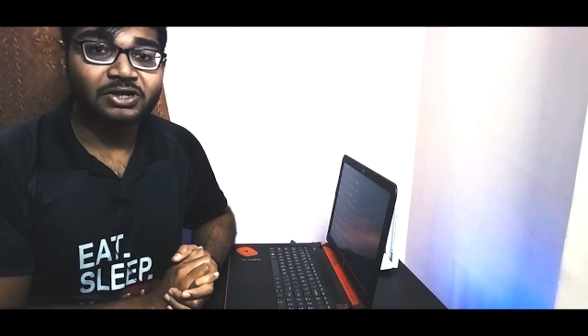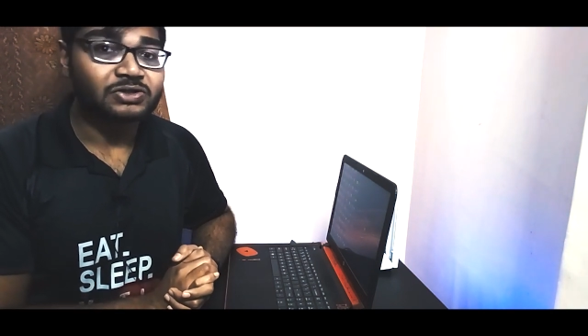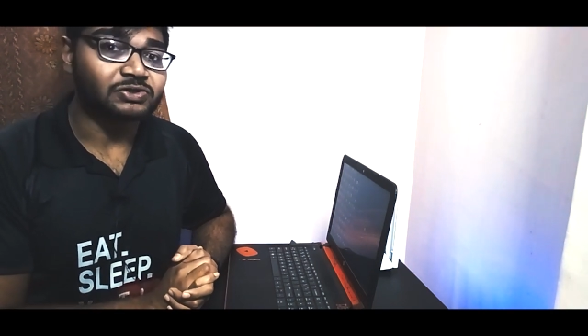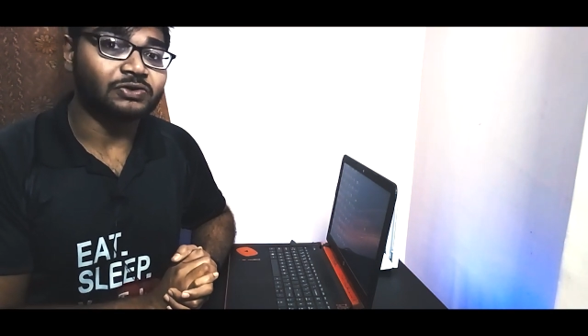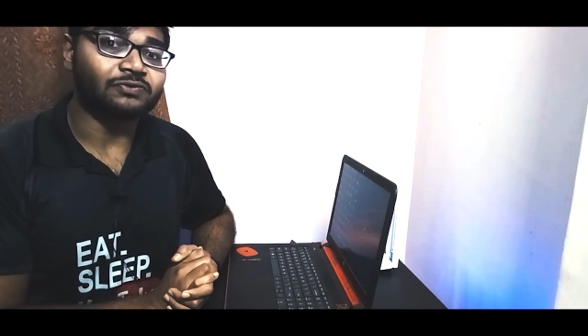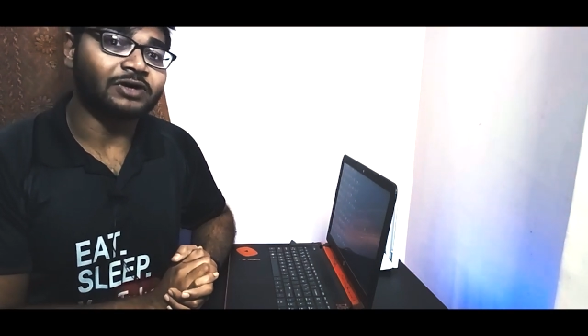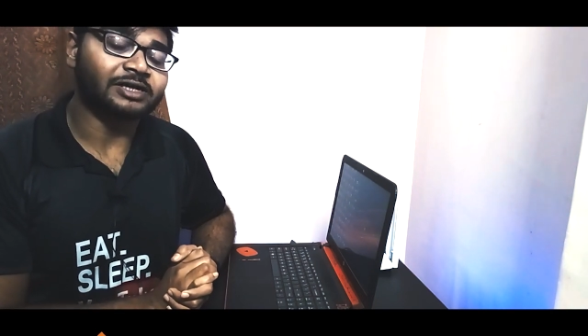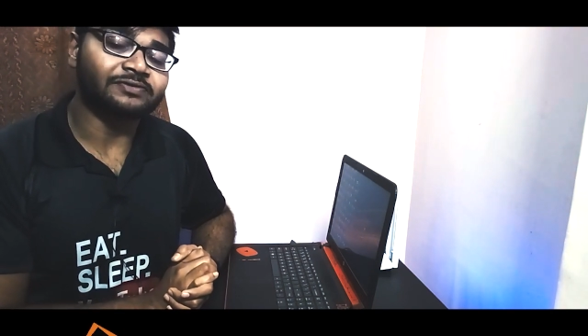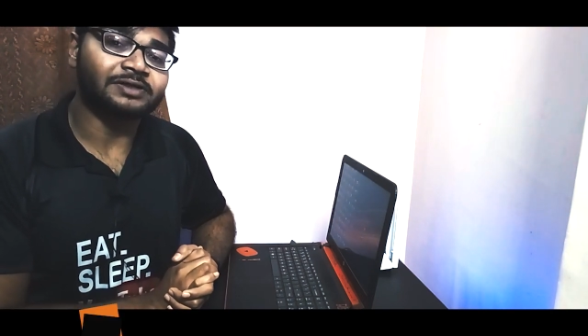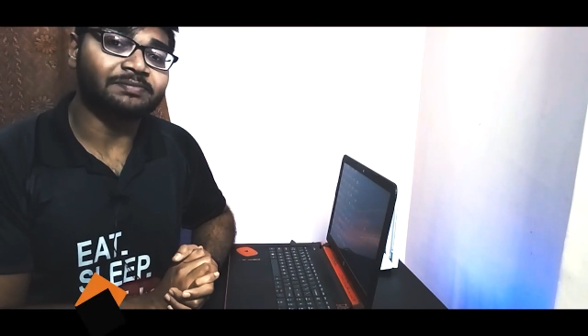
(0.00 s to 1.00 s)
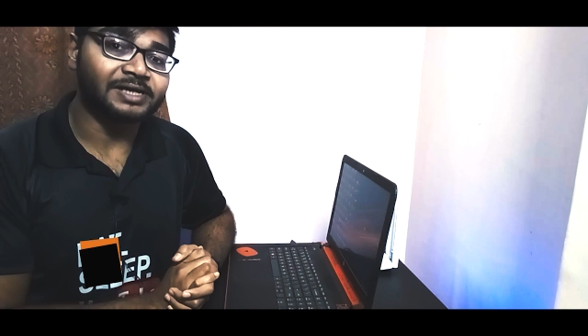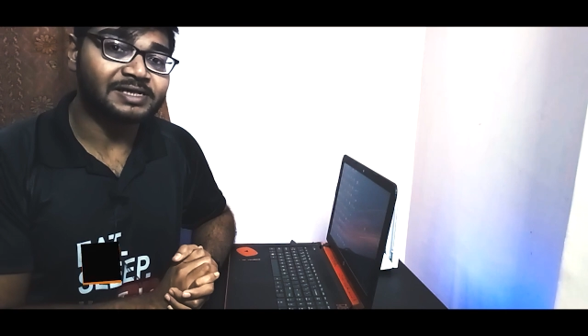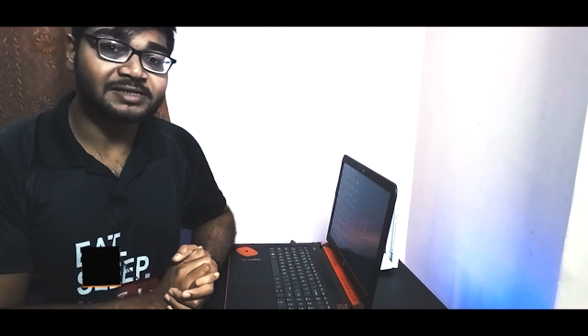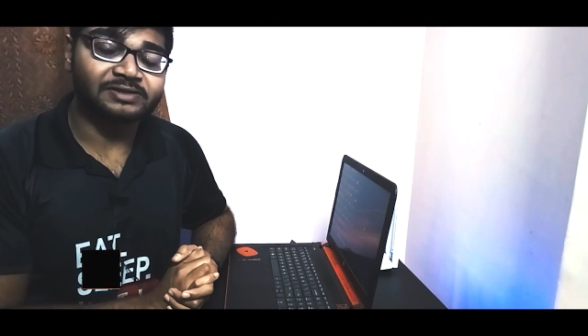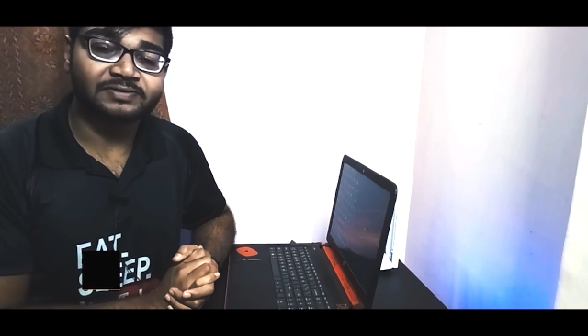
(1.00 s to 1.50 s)
So whatever mail
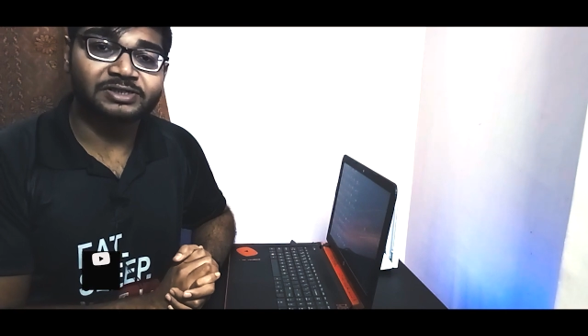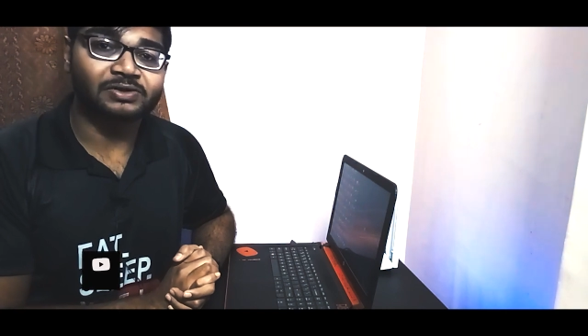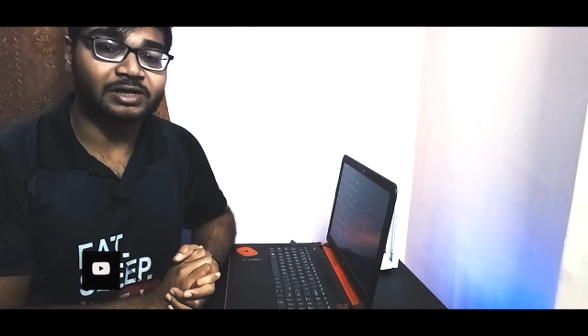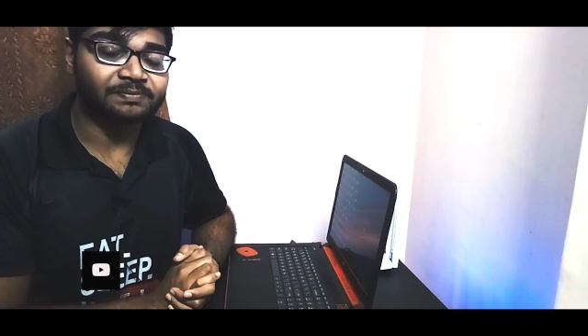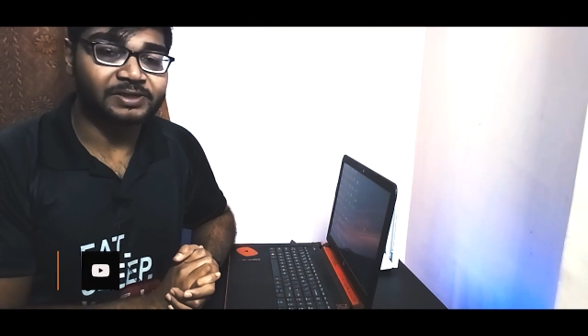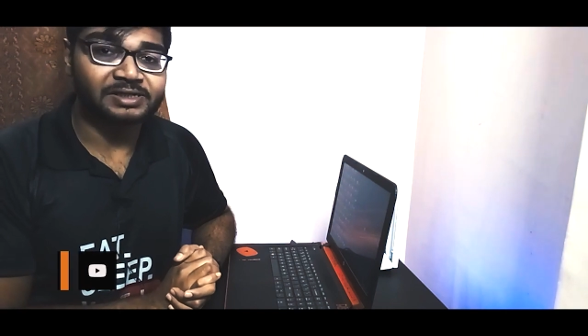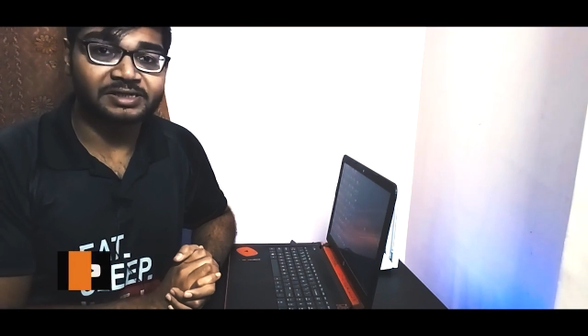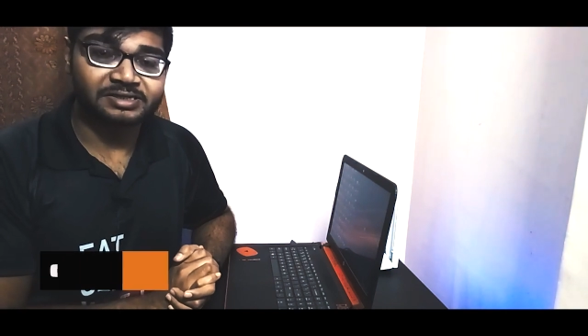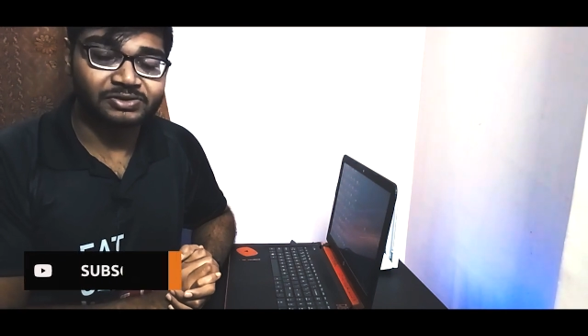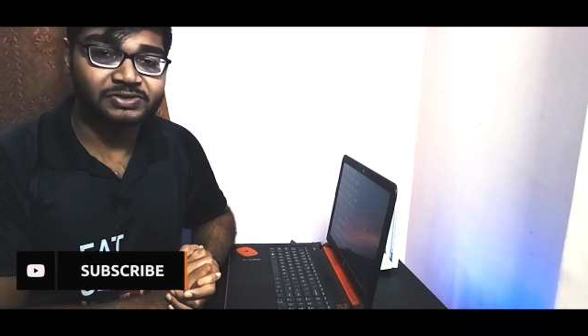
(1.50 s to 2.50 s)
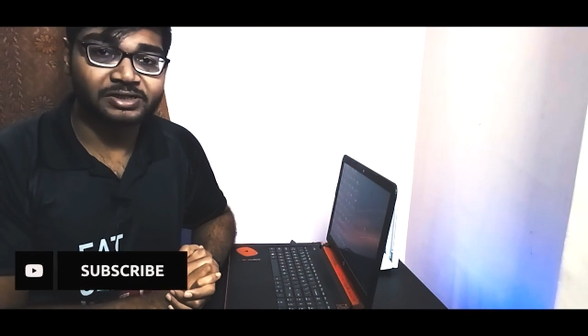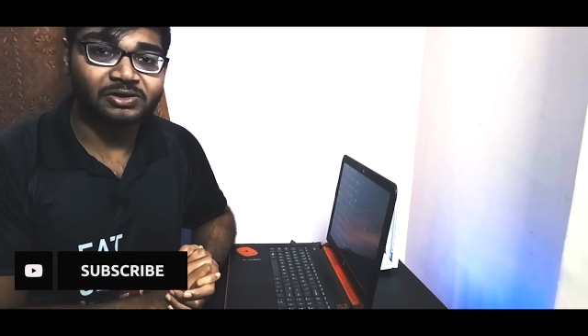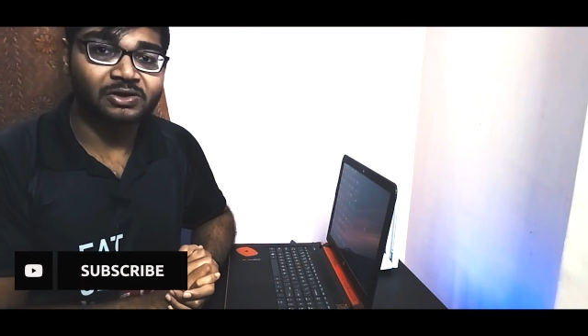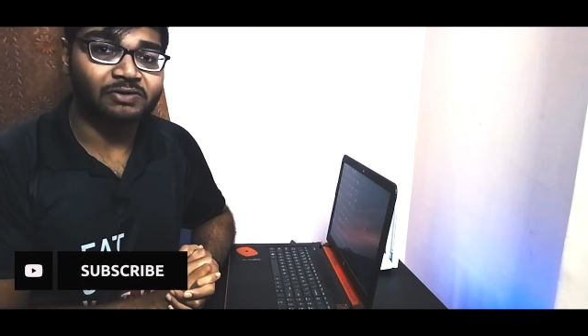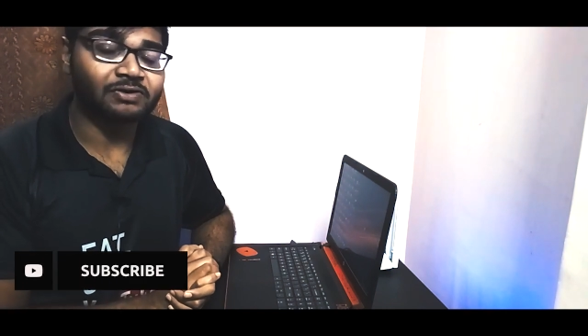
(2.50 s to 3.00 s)
servers your company is using
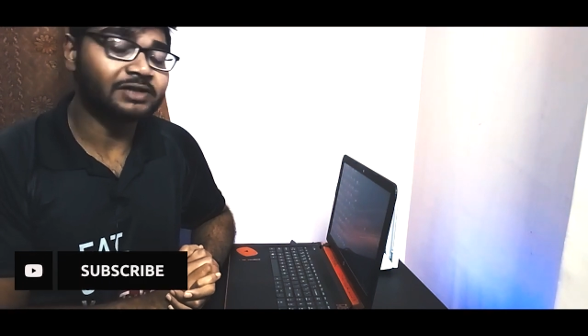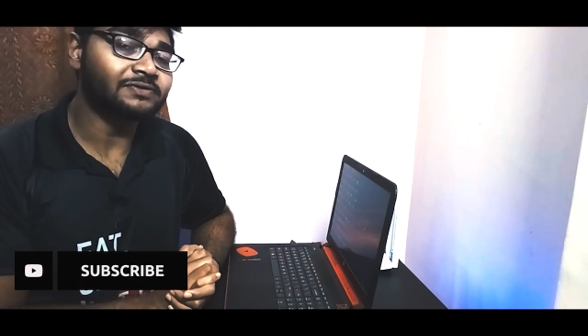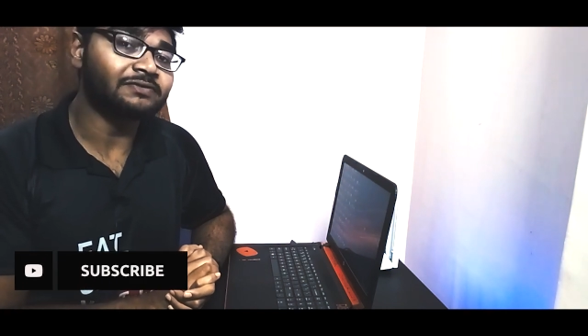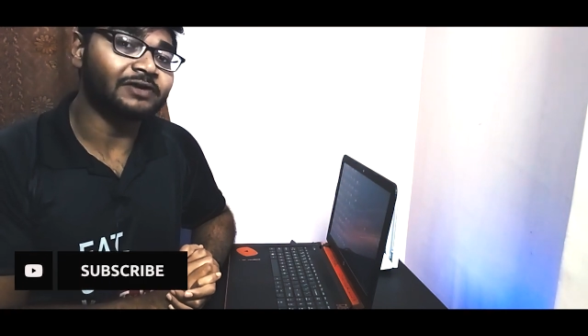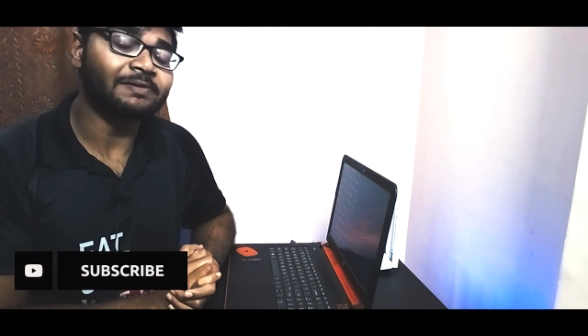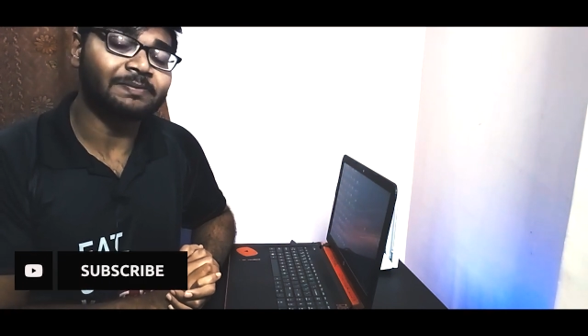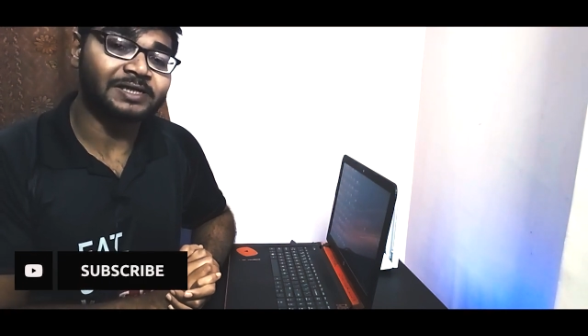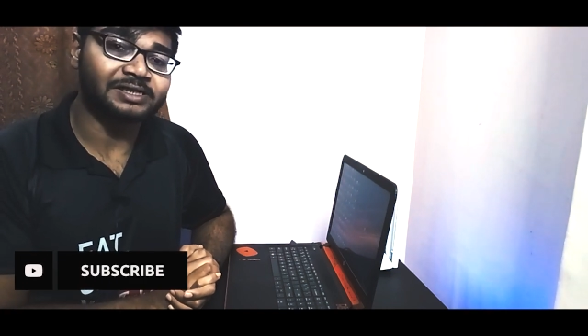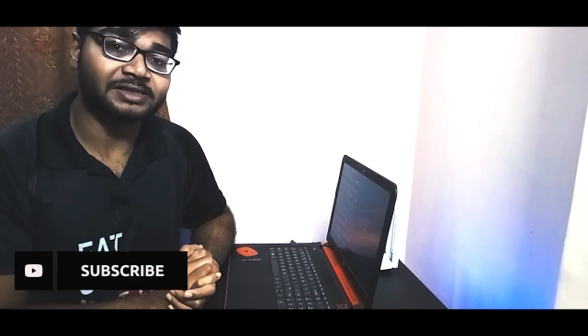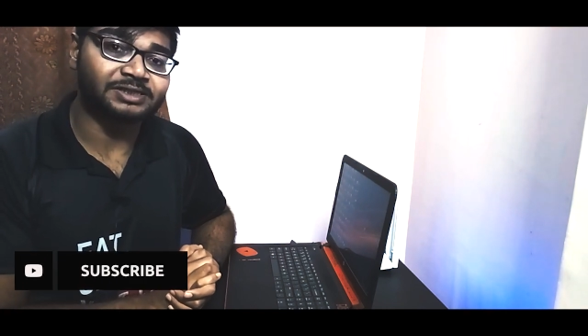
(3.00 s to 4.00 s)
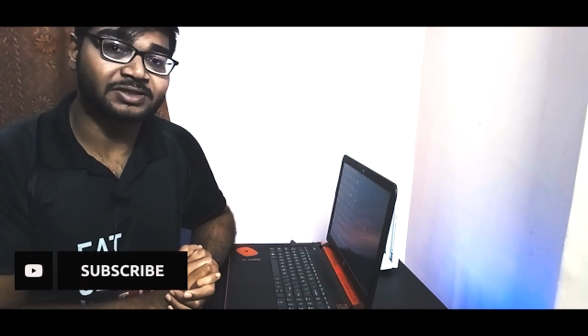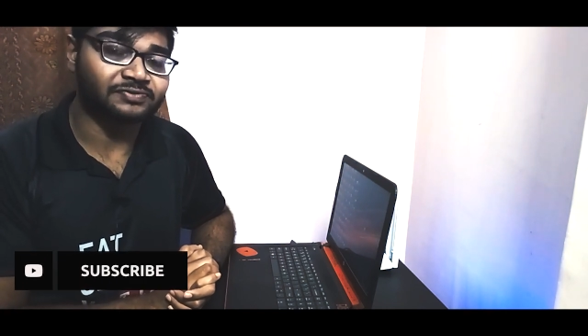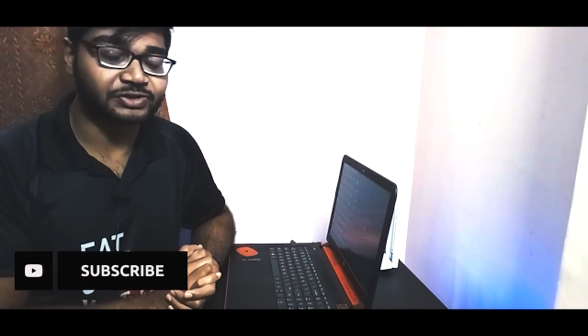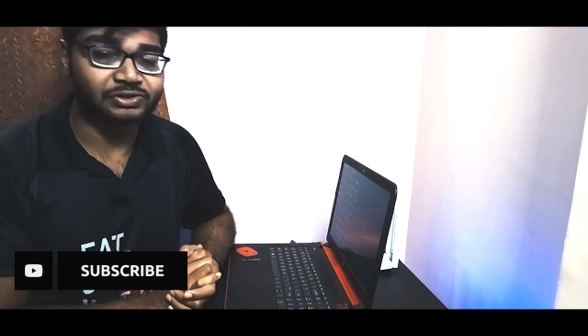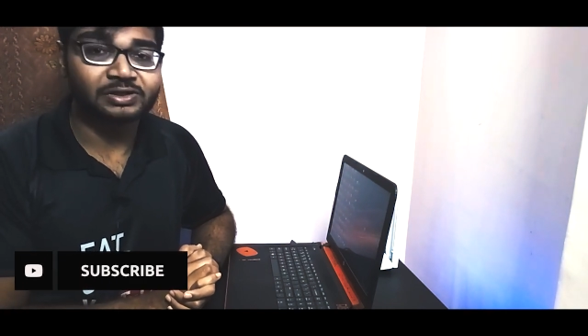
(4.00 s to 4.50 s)
or whatever web applications
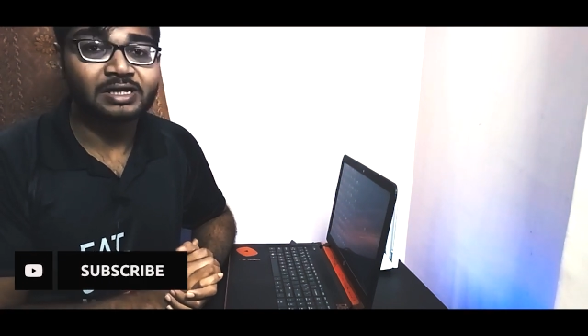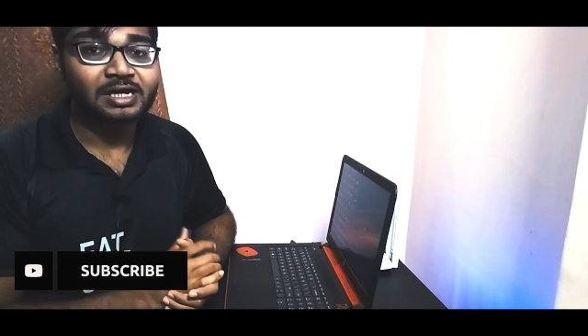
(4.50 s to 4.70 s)
which your